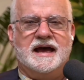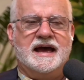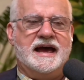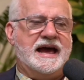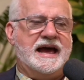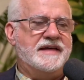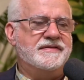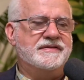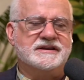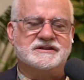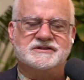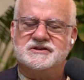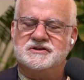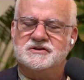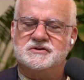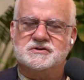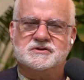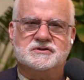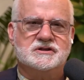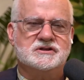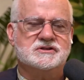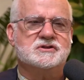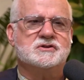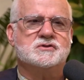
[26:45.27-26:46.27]
And this
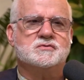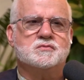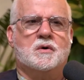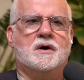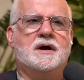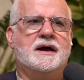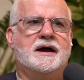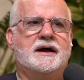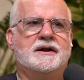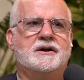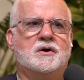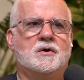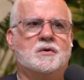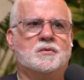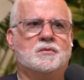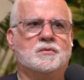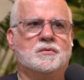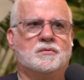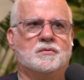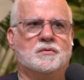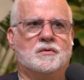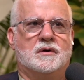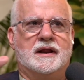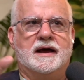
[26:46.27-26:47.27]
is why I don't
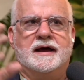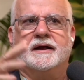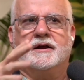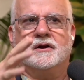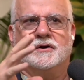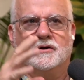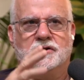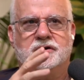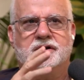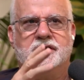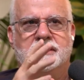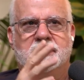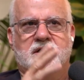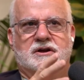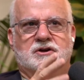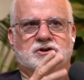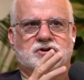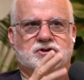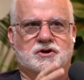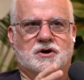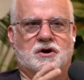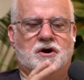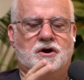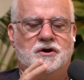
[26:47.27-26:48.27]
like looking at
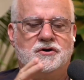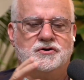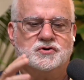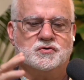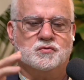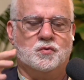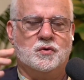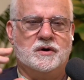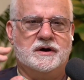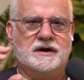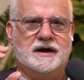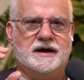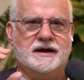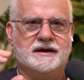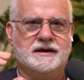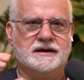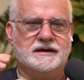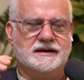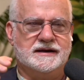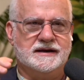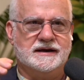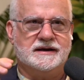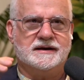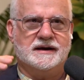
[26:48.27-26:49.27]
charts when I
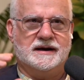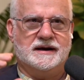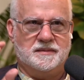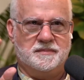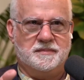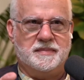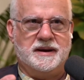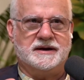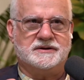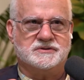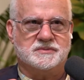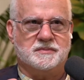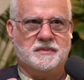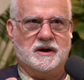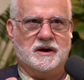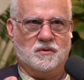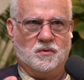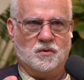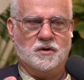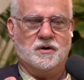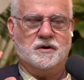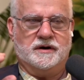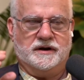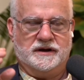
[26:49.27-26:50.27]
can get, and I'm back to my
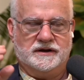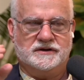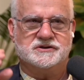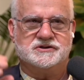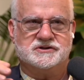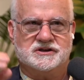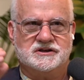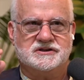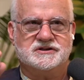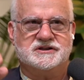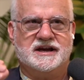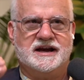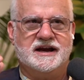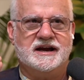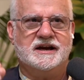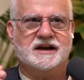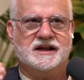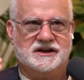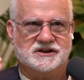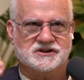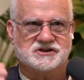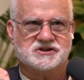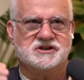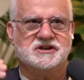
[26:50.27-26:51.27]
word,
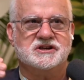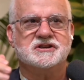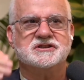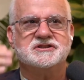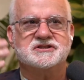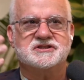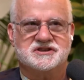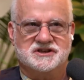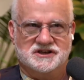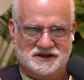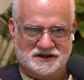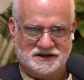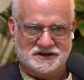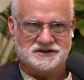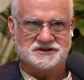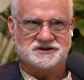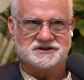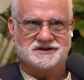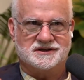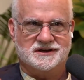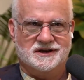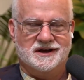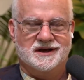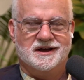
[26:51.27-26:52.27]

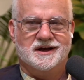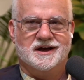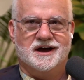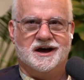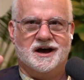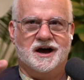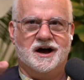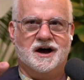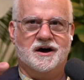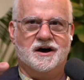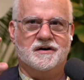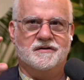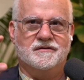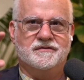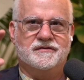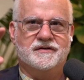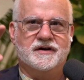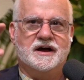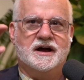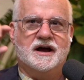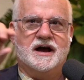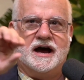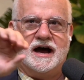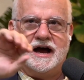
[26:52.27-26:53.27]
instantaneousness of,
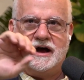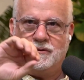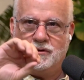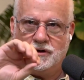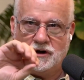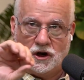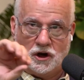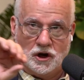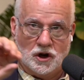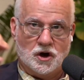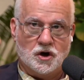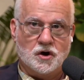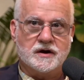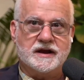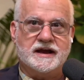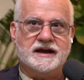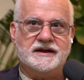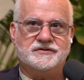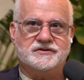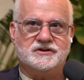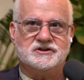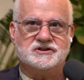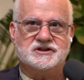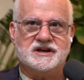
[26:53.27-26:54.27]
I would
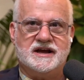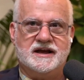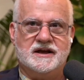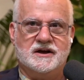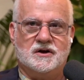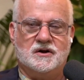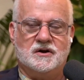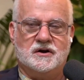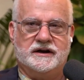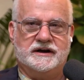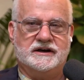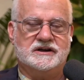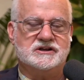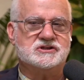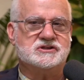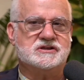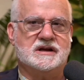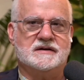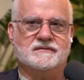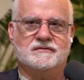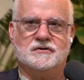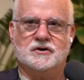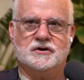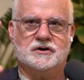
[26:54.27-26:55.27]
elongate the tail, and instead
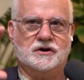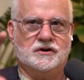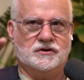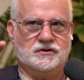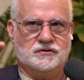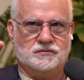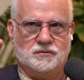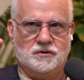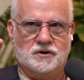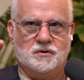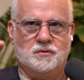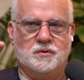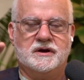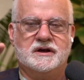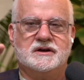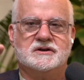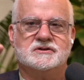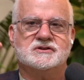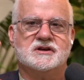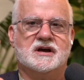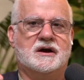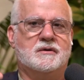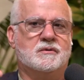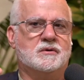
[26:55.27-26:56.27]
of looking at 3
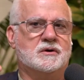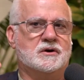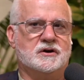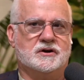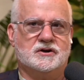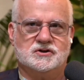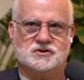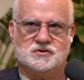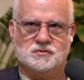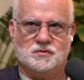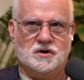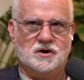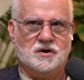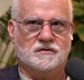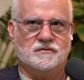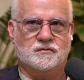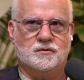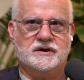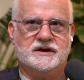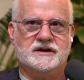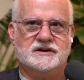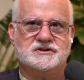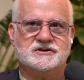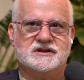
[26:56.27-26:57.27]
weeks, I would look at 12
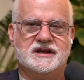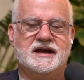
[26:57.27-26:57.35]
weeks.